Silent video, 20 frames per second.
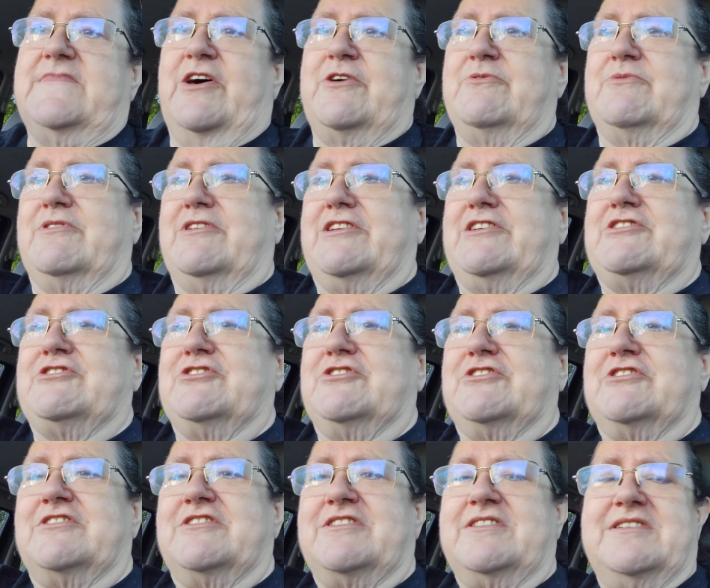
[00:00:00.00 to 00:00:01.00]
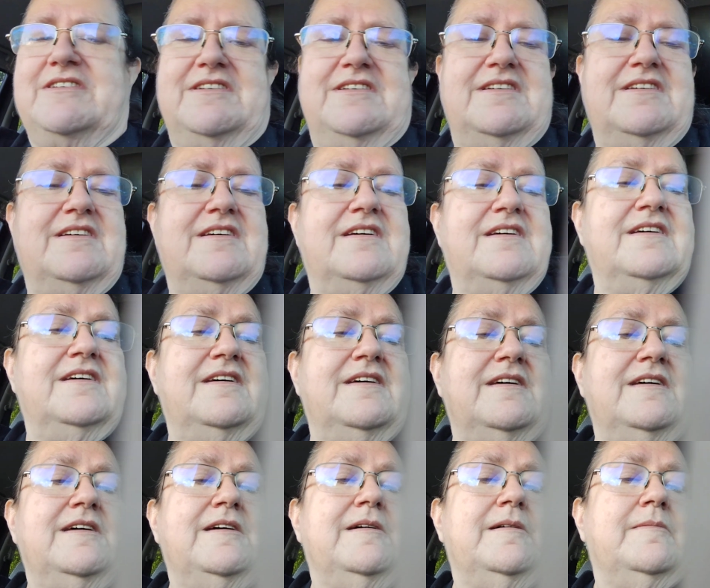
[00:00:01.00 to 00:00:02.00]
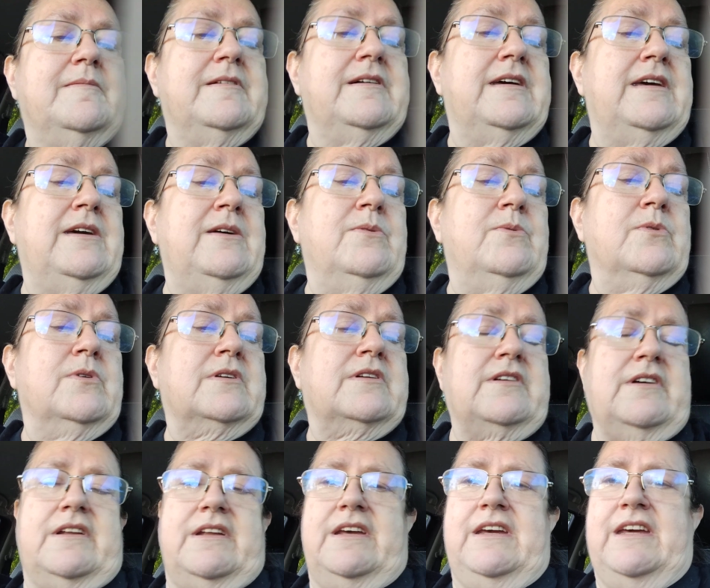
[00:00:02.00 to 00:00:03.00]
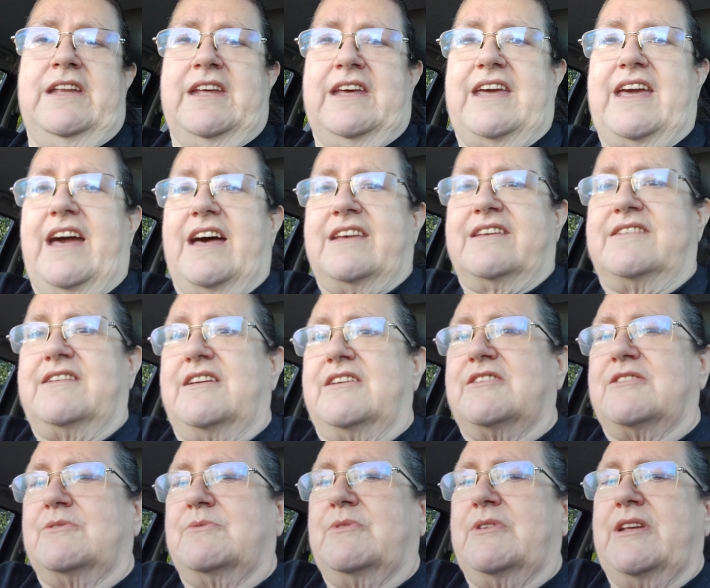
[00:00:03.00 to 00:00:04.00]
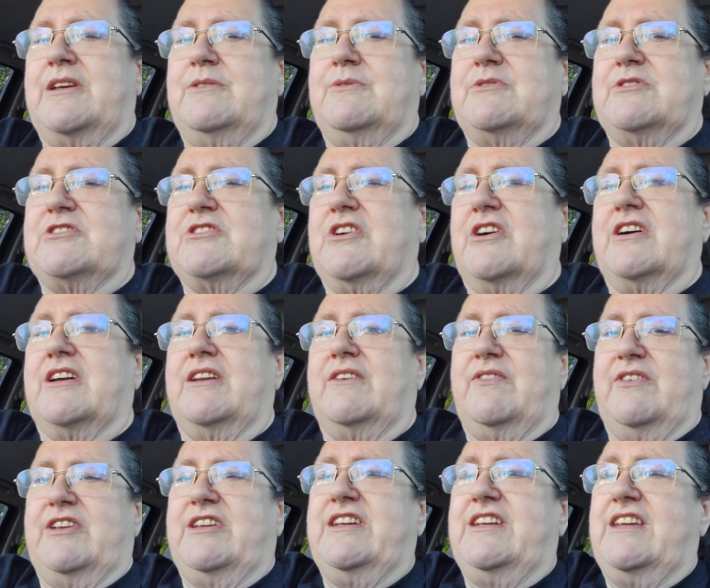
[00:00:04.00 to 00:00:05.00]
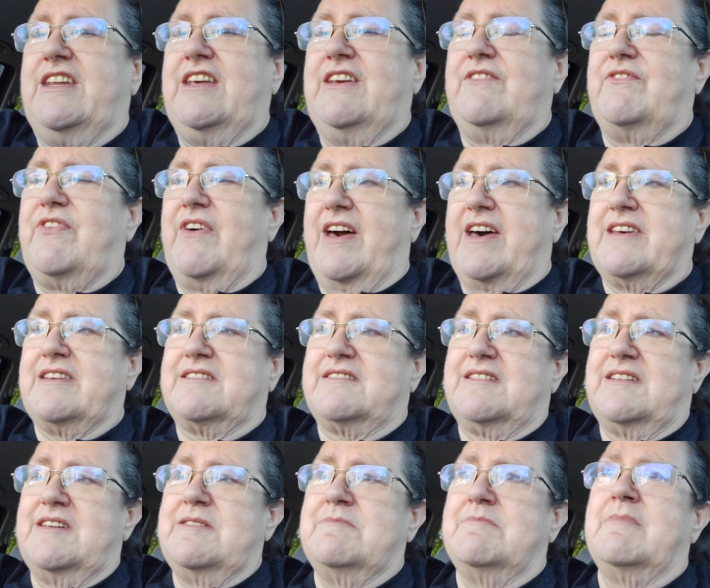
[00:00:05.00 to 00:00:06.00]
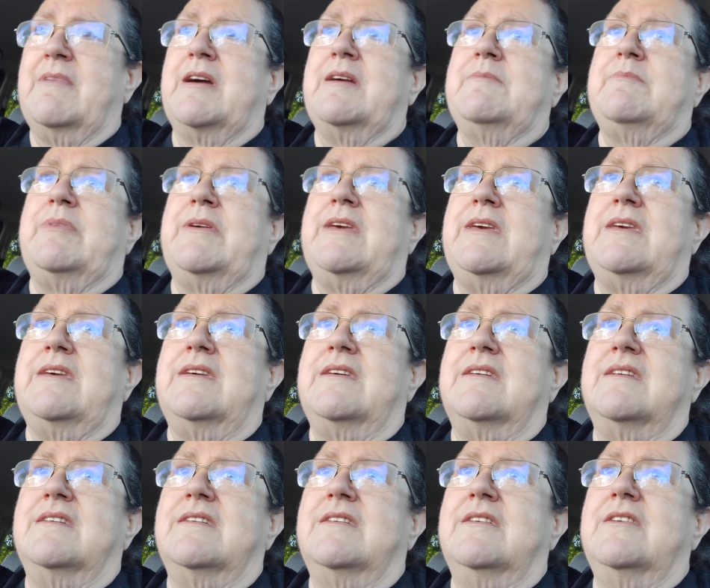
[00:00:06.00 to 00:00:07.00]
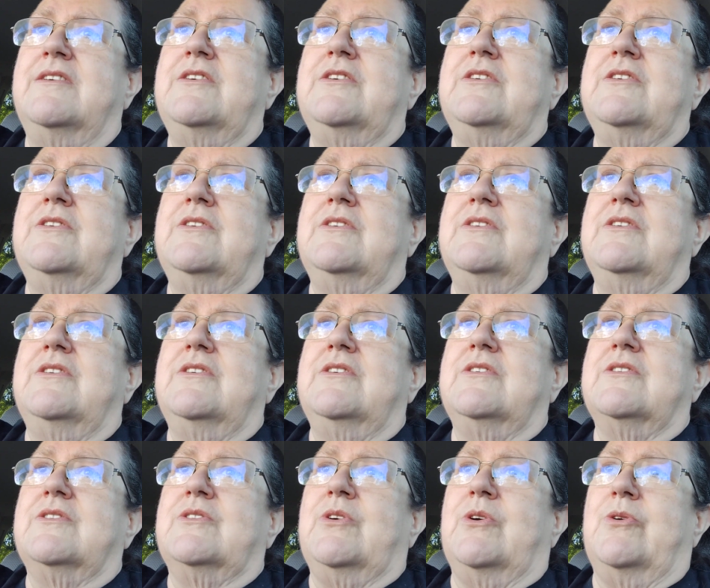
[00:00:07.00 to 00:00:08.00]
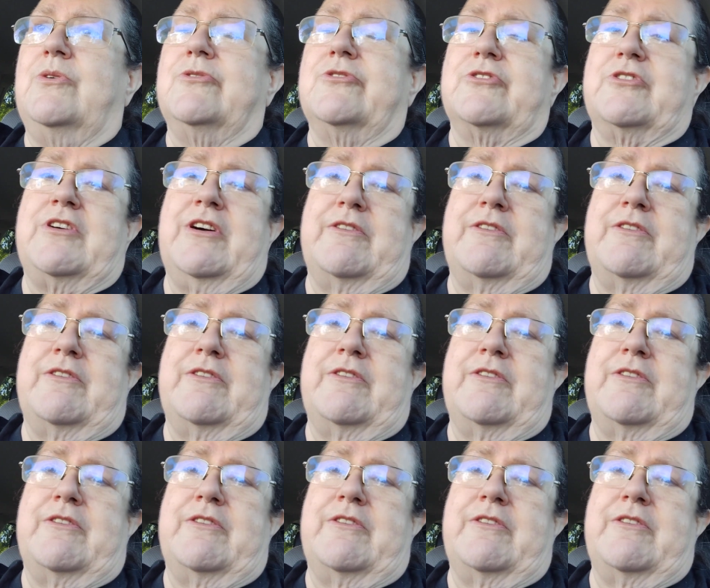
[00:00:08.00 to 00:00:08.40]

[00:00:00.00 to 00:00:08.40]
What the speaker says: I really shouldn't. He worked in a gas station when he was young. If he didn't eat fast, it might be cold or